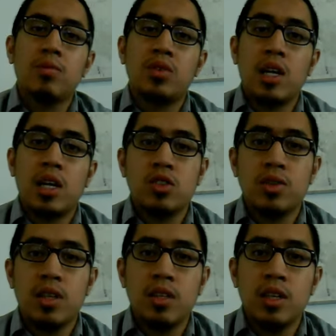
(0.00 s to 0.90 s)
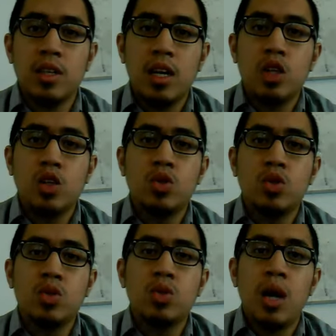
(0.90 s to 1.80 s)
transferred
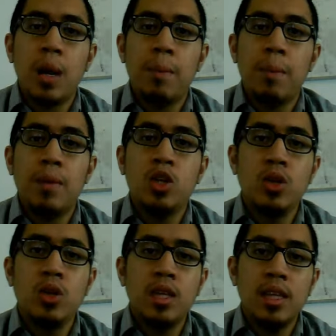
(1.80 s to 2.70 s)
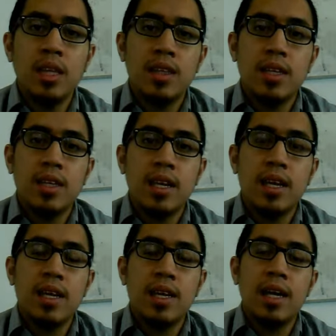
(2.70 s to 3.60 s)
to the unit
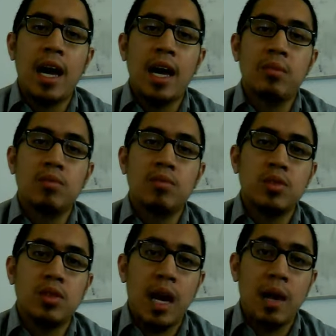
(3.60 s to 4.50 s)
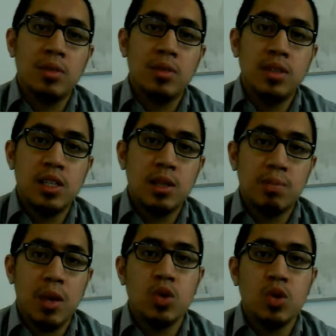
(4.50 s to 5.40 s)
that I'm just
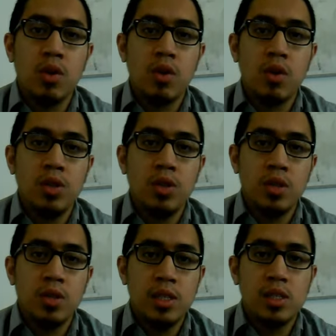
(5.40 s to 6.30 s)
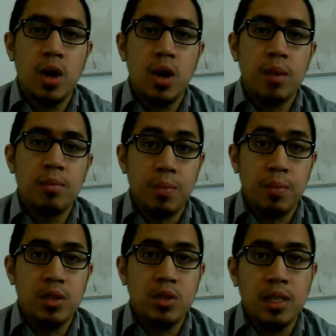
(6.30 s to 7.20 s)
about to offer you this
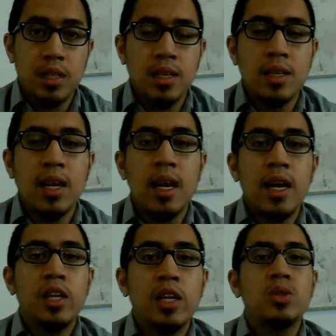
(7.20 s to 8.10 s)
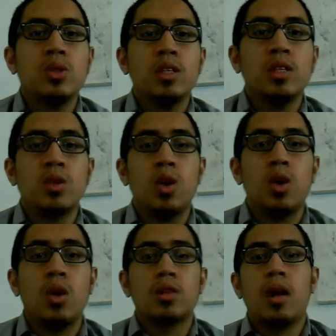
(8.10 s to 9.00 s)
opportunity. This unit
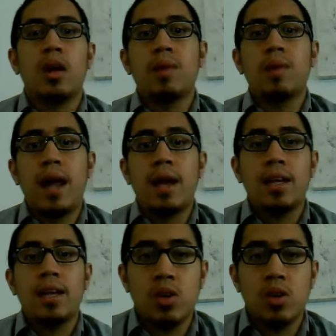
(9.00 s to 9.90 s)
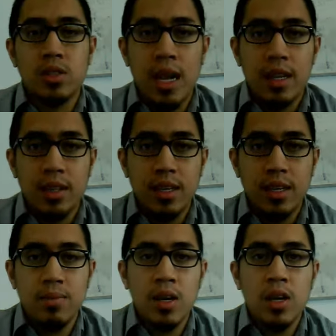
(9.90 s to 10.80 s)
called Analyst
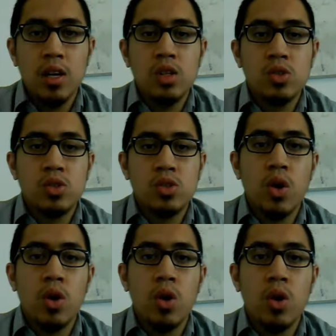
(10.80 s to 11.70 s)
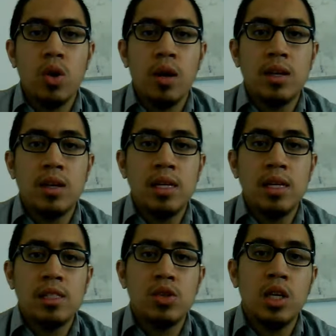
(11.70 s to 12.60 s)
Consulting. So
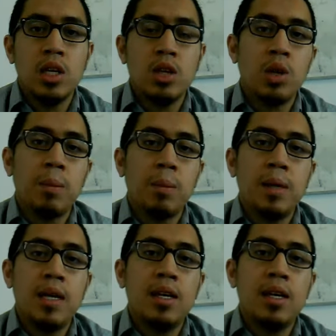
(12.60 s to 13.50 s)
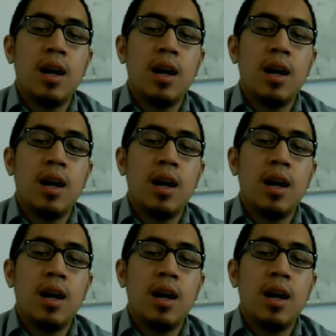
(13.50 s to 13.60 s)
this unit will be